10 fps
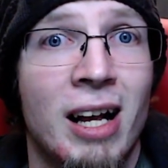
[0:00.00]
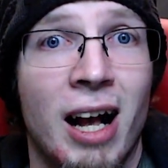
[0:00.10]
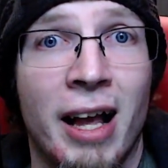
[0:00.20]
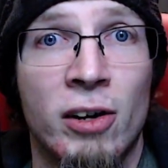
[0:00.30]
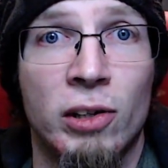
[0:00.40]

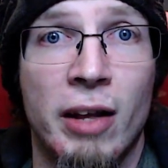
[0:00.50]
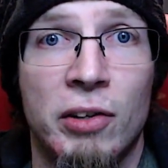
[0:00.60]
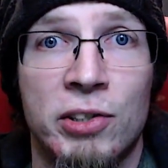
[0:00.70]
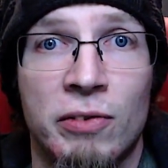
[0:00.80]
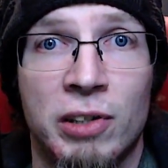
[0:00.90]
Higher
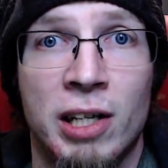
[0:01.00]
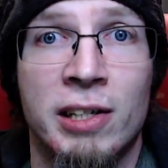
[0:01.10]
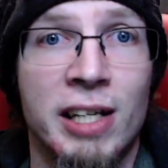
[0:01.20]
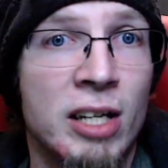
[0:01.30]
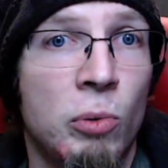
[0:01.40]
levels of luck
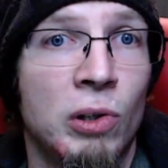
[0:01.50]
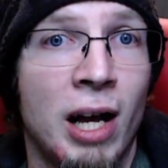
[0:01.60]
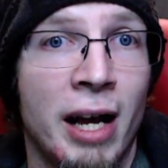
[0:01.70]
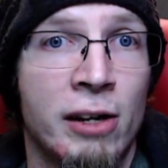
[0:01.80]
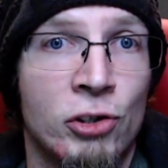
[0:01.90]
equal
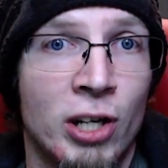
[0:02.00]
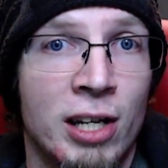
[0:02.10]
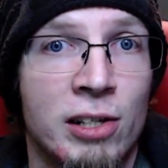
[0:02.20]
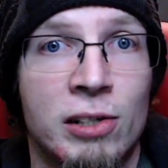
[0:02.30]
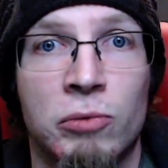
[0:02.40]
higher
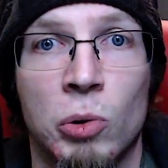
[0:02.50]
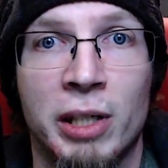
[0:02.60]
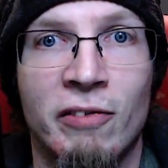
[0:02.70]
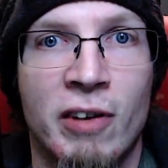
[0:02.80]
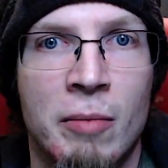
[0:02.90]
chances of
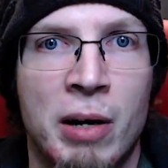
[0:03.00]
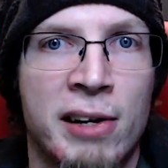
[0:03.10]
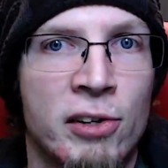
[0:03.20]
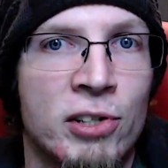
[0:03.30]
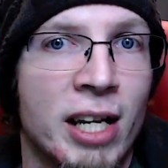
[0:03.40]
rolling
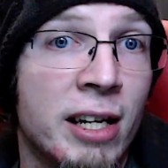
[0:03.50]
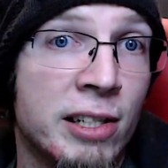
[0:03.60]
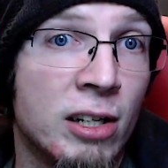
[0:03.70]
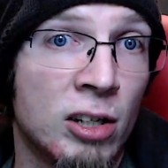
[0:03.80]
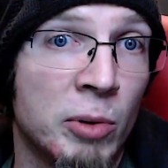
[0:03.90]
vampires,
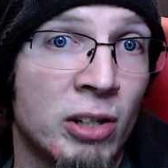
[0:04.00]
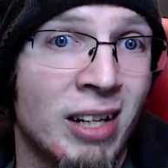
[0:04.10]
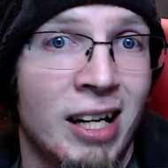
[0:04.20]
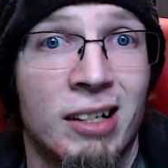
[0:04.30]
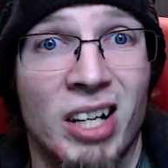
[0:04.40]
anti-armor,
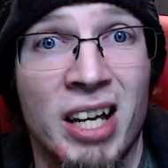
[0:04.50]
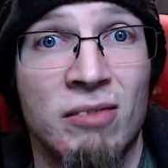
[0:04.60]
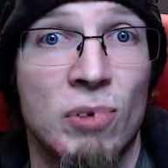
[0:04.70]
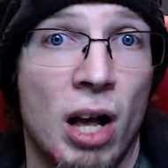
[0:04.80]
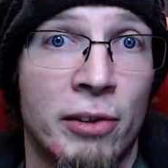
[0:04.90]
and
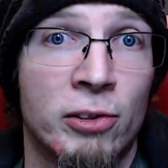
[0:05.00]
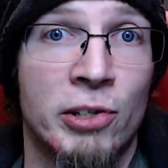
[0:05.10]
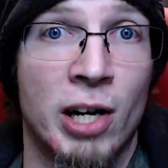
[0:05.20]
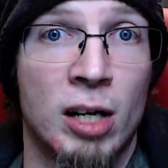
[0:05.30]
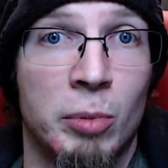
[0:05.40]
other
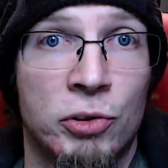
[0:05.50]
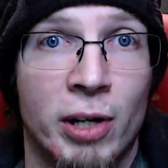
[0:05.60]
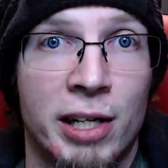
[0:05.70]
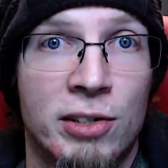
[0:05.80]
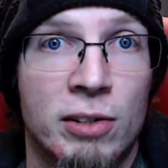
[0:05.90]
desirable
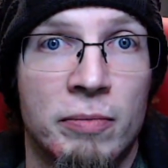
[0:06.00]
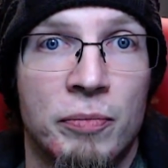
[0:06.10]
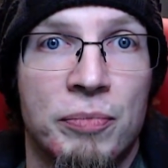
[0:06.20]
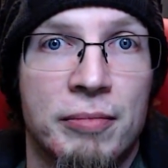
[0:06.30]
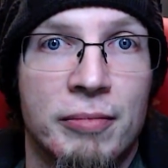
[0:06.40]
traits.
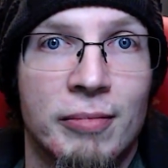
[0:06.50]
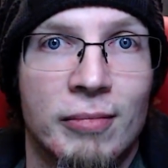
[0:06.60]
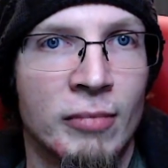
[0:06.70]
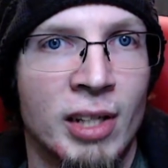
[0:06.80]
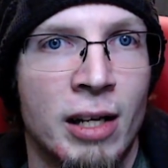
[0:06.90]

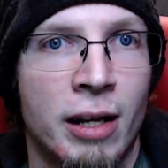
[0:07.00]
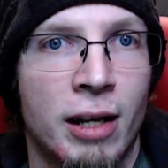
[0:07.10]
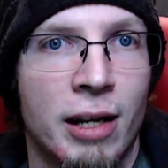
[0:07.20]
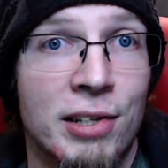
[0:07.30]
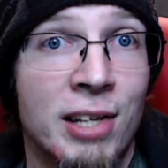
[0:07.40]

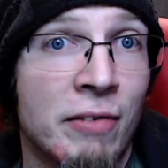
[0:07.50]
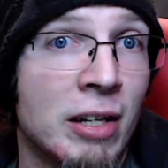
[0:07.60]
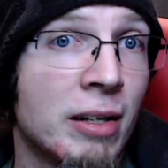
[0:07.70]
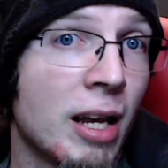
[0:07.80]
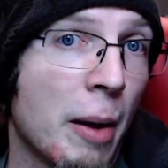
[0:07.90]
7.
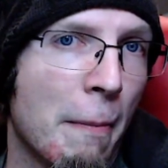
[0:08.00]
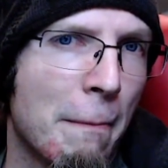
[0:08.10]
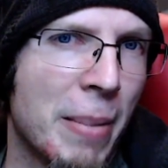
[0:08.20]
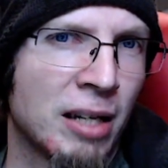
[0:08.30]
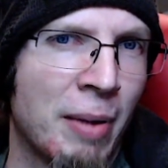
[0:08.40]

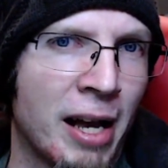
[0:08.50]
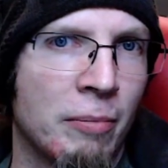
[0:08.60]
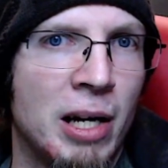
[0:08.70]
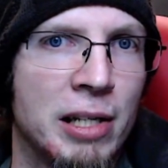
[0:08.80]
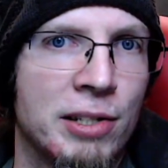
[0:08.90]
Backpack
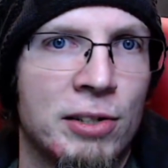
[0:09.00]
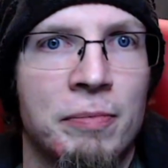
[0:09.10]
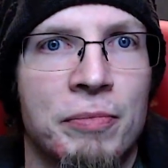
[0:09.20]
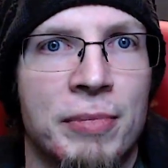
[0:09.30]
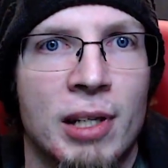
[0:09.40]
mods.
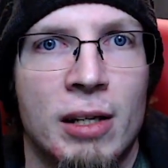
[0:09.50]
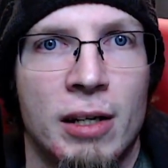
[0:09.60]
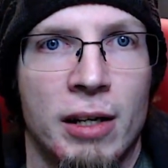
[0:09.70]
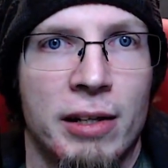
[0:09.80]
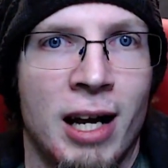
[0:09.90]

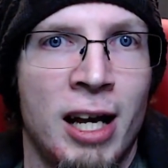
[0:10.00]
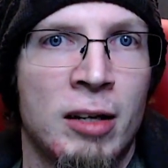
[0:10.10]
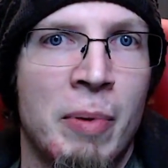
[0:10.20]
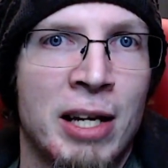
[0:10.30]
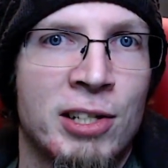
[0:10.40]
The
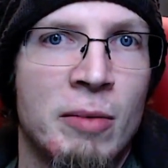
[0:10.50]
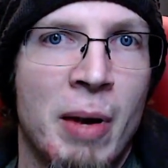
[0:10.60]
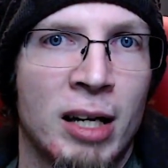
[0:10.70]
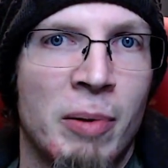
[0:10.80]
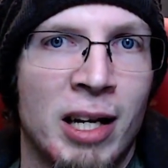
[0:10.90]
high-capacity
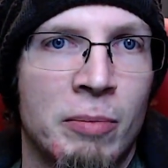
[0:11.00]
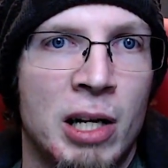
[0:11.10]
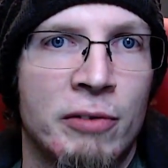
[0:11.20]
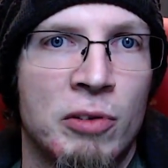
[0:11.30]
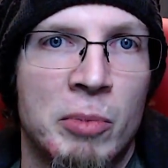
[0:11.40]
backpack
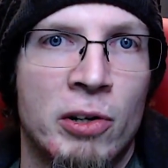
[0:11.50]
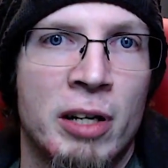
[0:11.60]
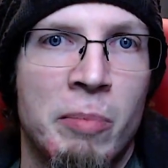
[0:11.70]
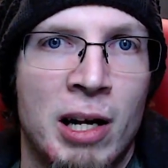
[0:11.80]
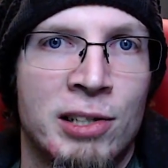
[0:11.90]
mod from earning
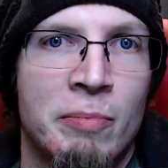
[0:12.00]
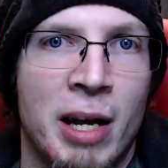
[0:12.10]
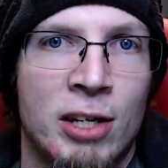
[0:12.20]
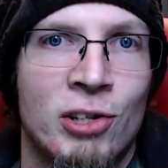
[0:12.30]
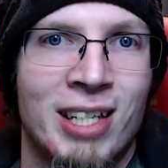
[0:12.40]
possum
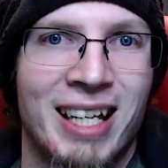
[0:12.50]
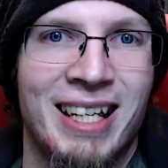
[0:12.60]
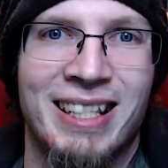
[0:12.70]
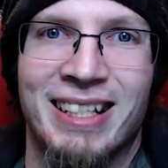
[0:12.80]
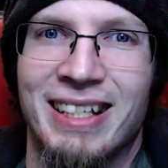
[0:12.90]
badges
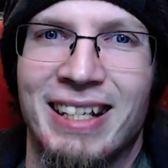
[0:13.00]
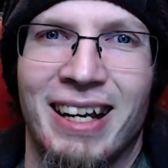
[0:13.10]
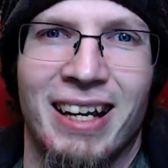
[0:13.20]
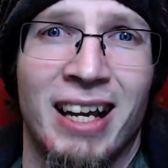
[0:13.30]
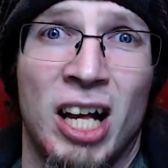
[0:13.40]
is
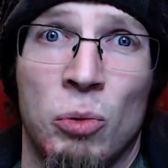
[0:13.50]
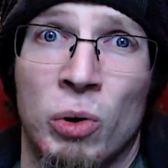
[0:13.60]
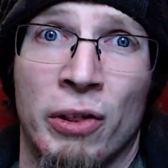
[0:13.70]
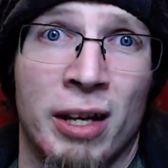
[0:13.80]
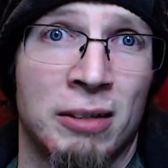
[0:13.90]
not
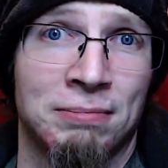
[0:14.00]
worth it.